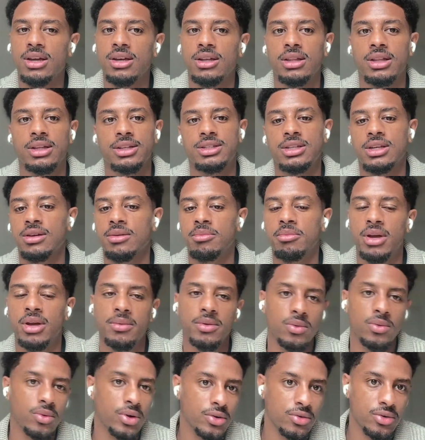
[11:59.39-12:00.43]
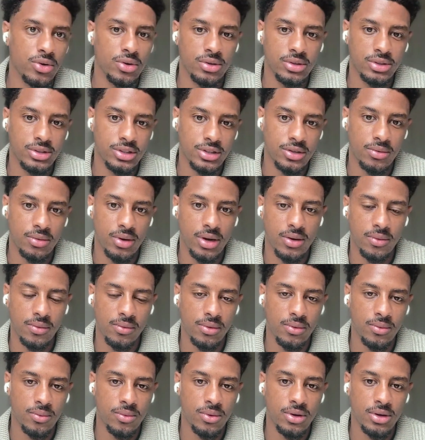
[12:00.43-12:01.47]
let's say maybe one role isn't the right
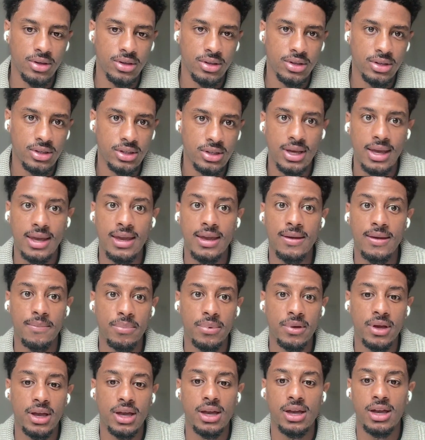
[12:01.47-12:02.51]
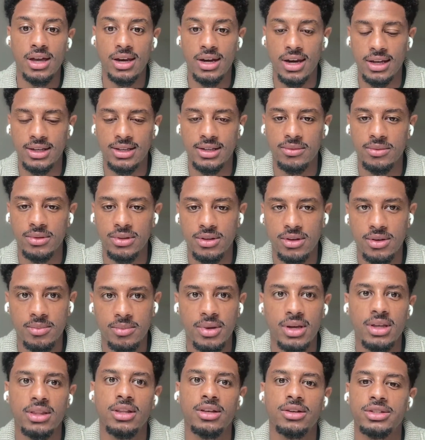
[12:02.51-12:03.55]
one, keep connected with them
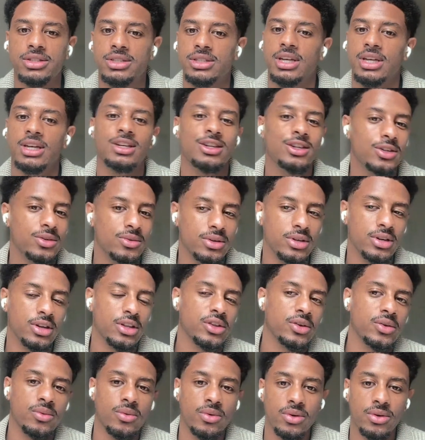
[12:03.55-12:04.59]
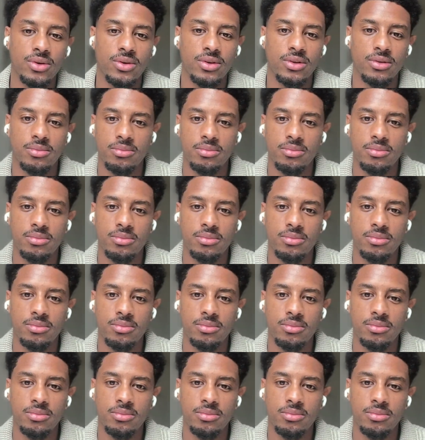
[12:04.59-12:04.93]
and they'll send you another role